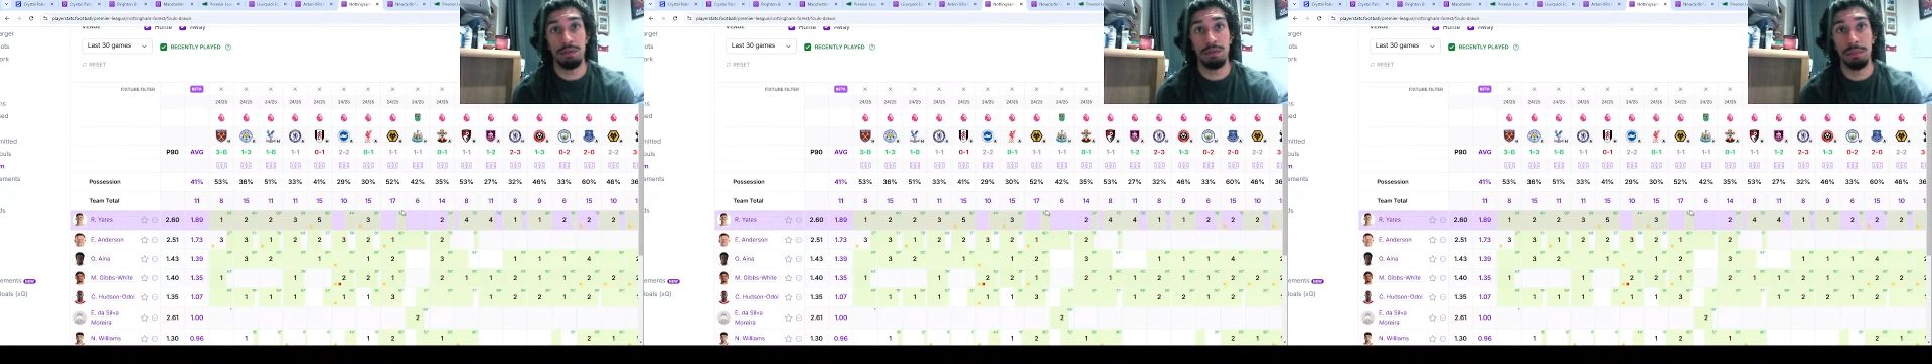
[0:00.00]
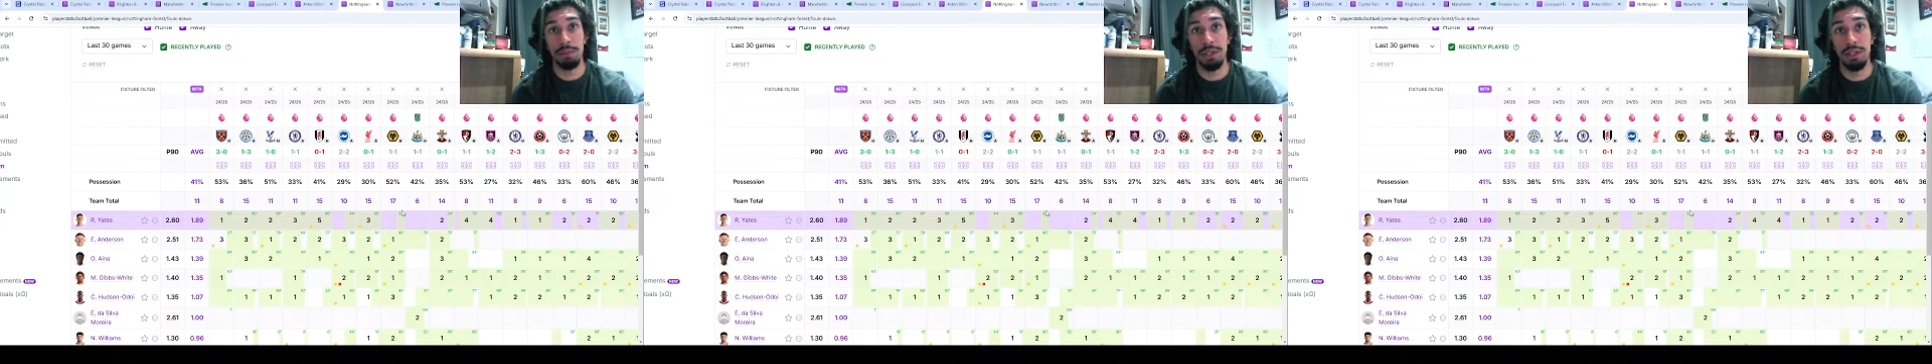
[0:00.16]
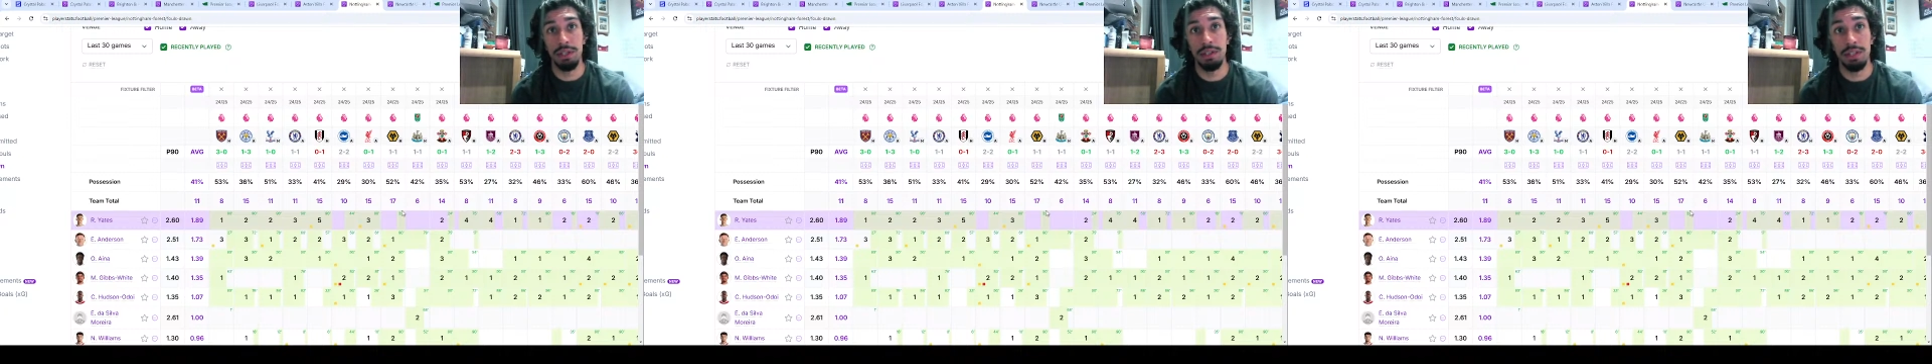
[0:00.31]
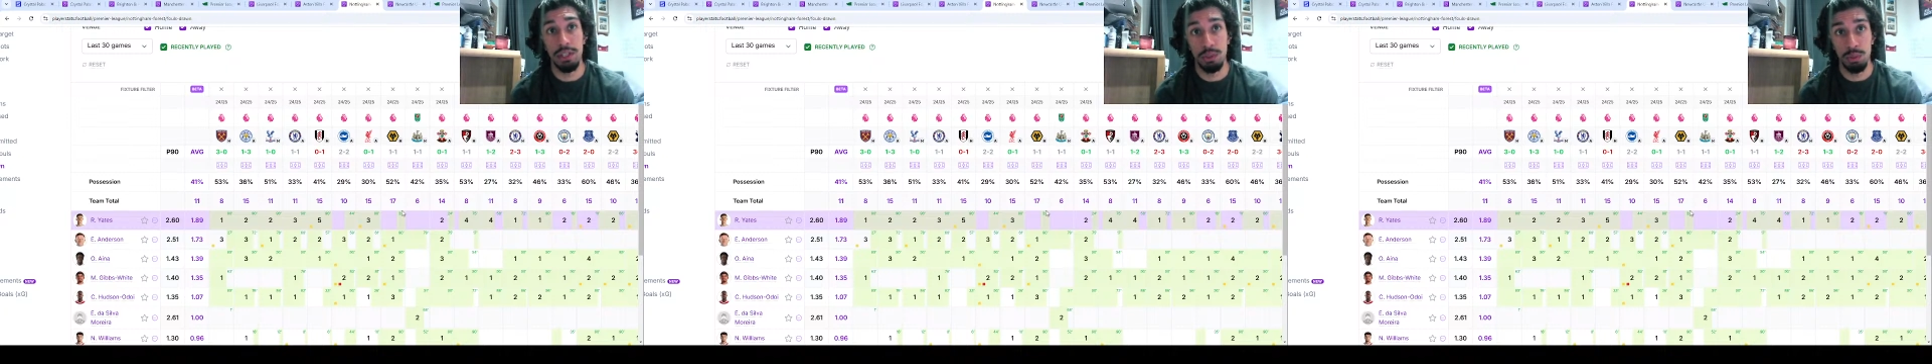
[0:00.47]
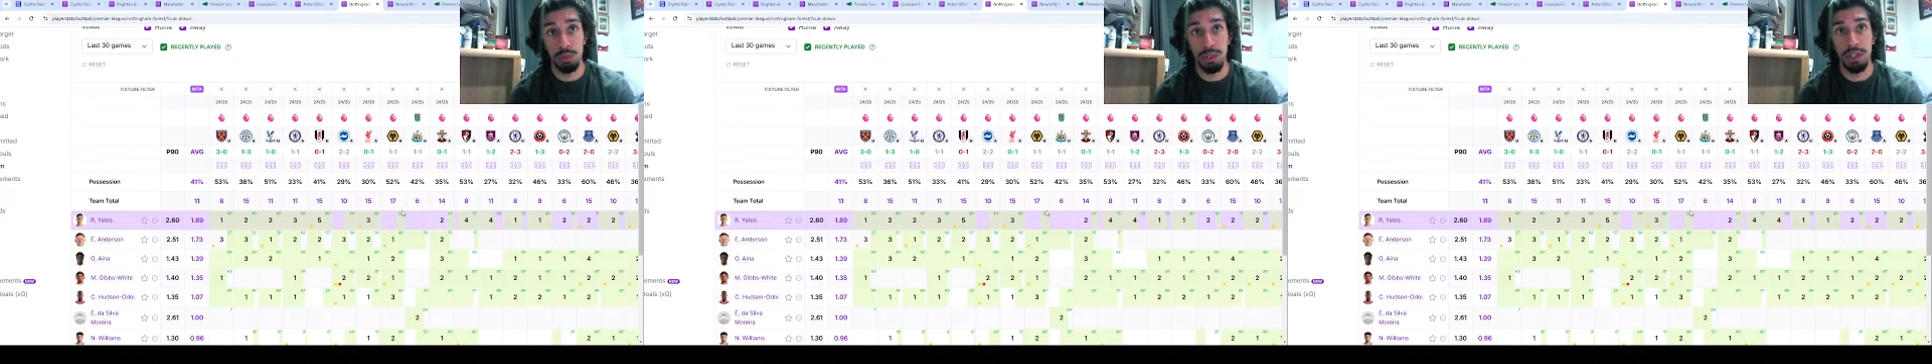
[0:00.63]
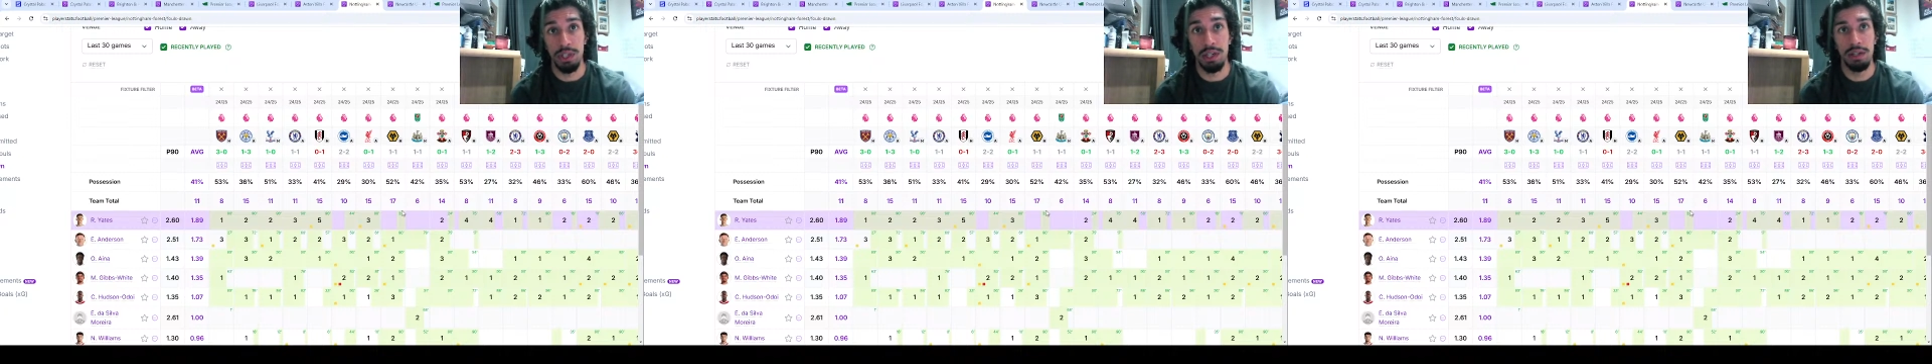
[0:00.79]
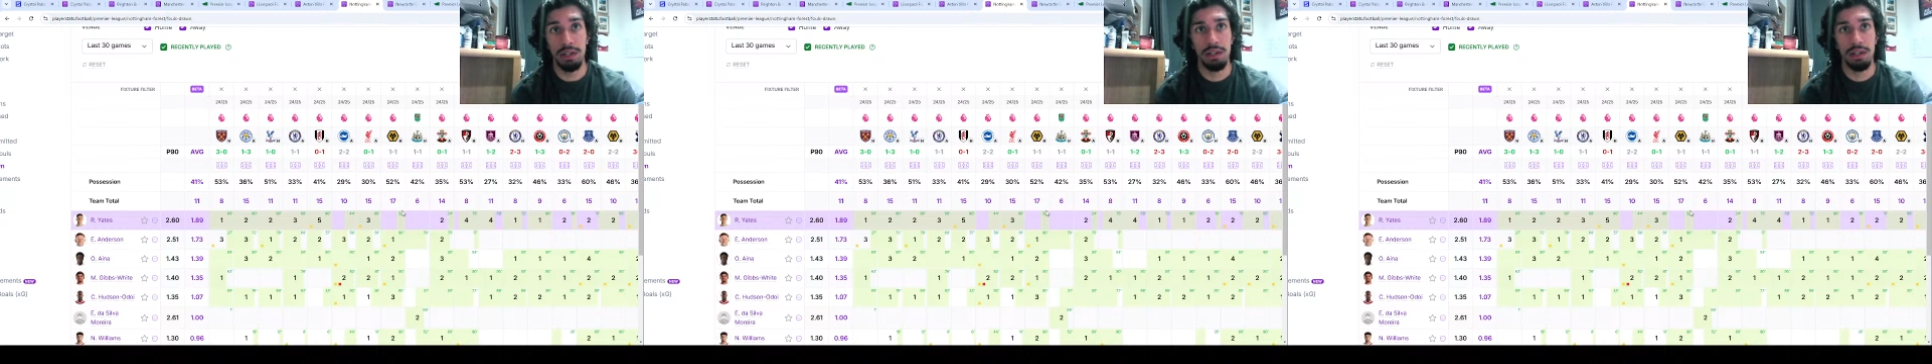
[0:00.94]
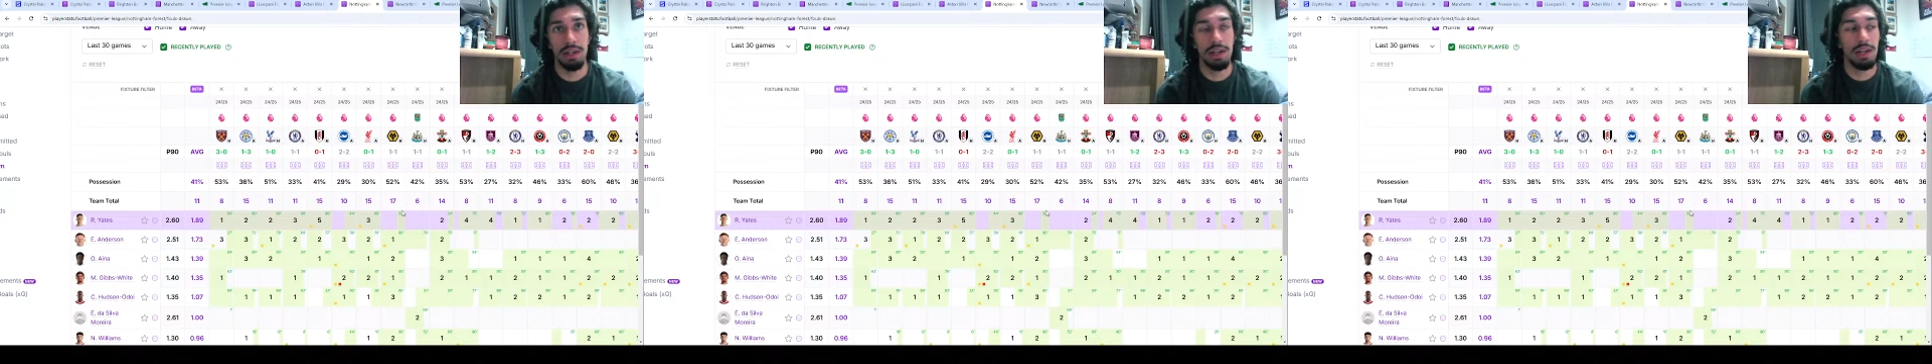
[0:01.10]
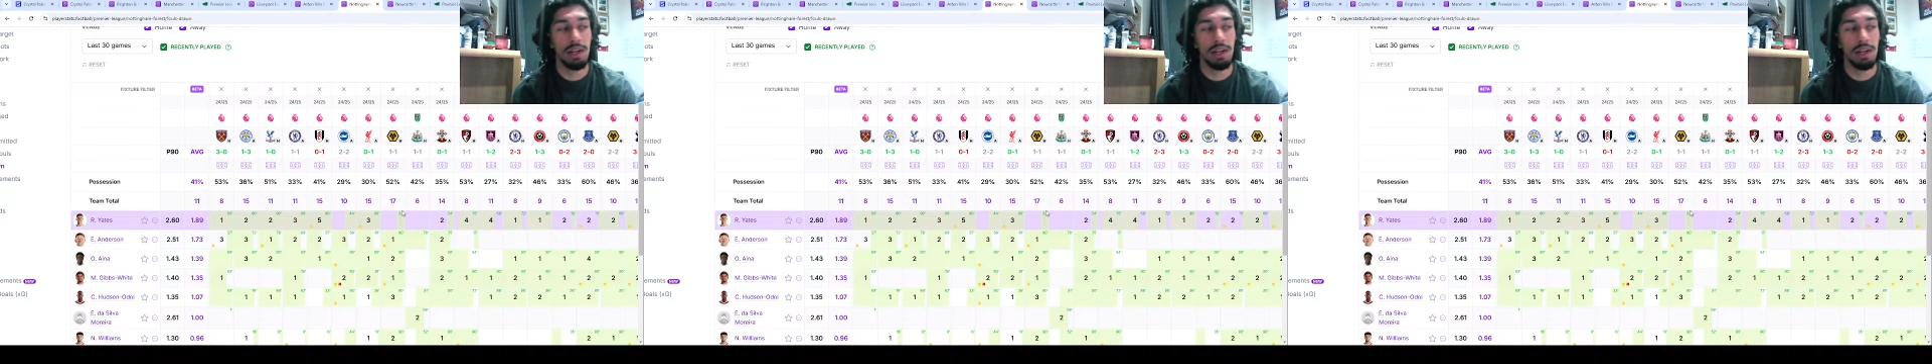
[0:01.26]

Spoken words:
for me this weekend.